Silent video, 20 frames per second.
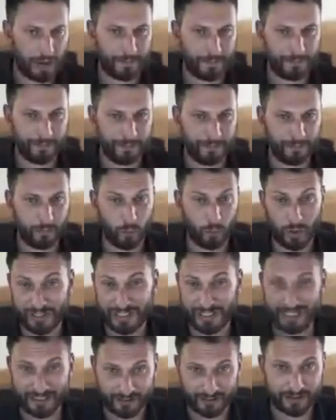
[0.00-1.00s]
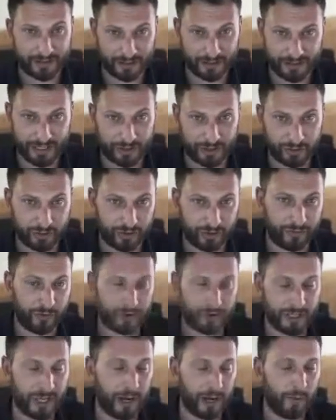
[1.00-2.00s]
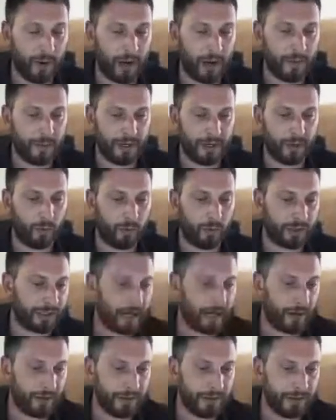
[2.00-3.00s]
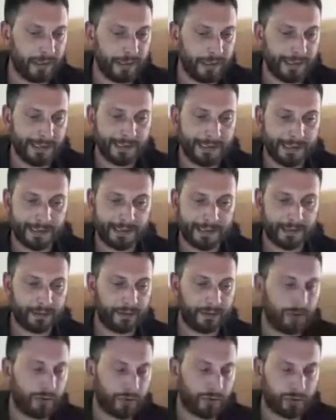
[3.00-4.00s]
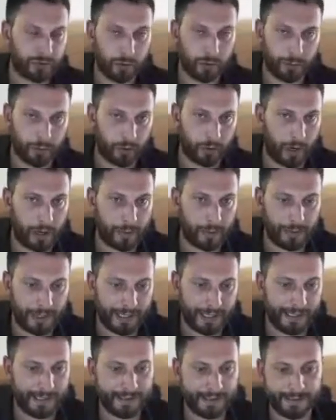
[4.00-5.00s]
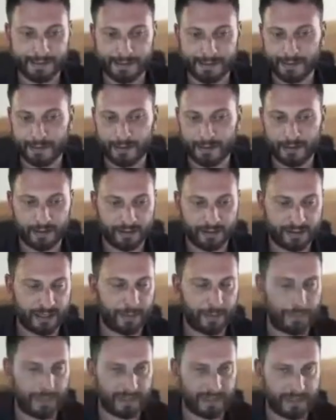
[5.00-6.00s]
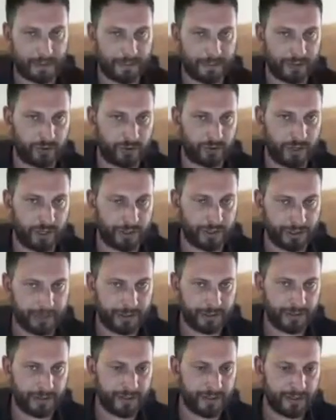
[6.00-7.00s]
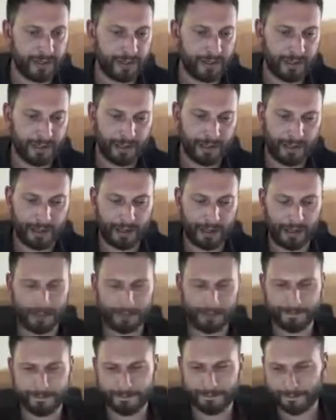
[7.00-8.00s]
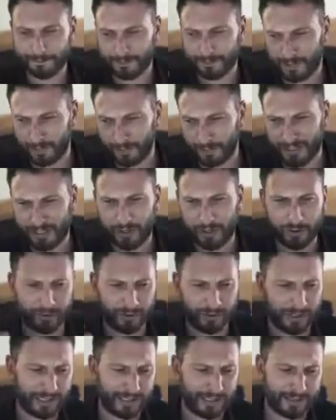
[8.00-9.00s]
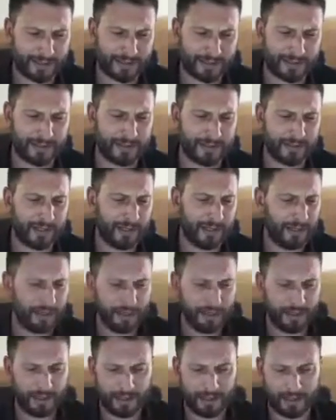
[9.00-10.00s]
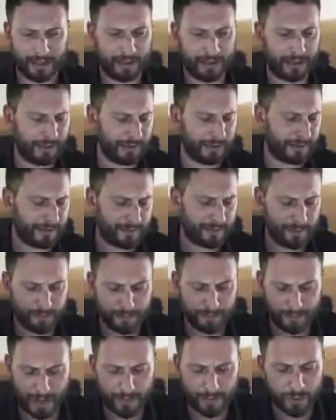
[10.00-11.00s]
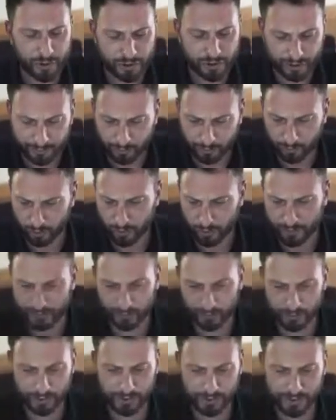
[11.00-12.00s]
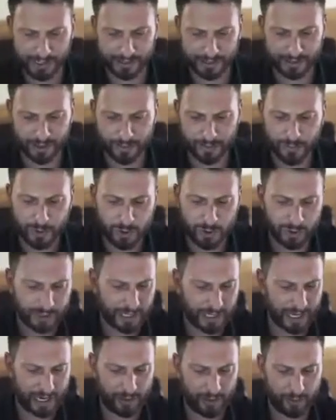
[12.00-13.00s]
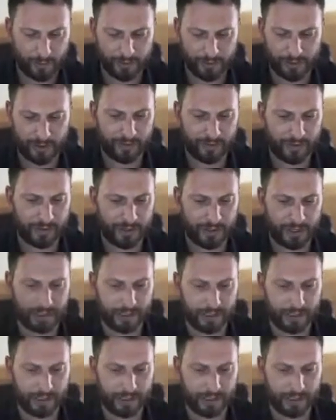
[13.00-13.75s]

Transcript: Wasn't intentionally for DIY, but it worked out. Super great plans, step-by-step instructions, material lists, membership groups where you can communicate with everything.